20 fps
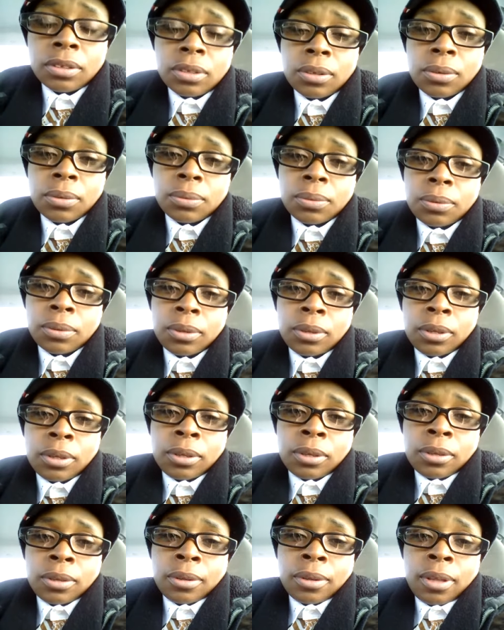until
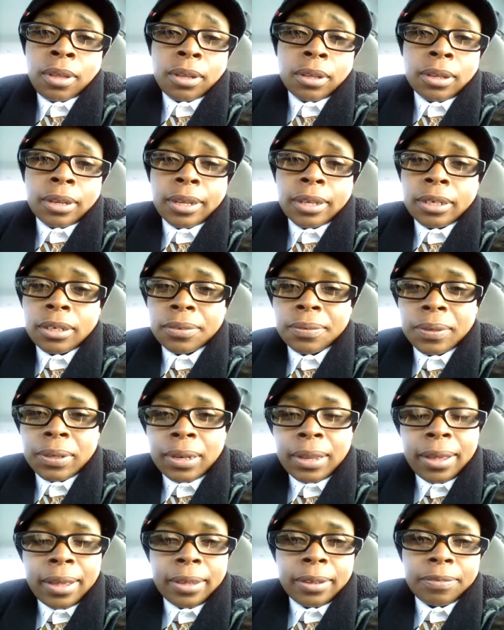later
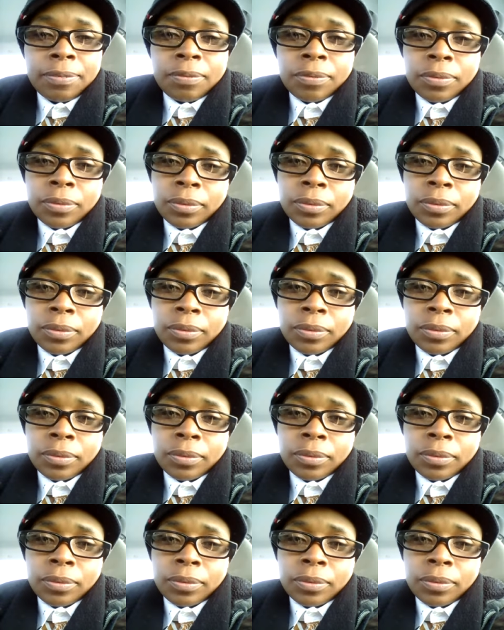in life.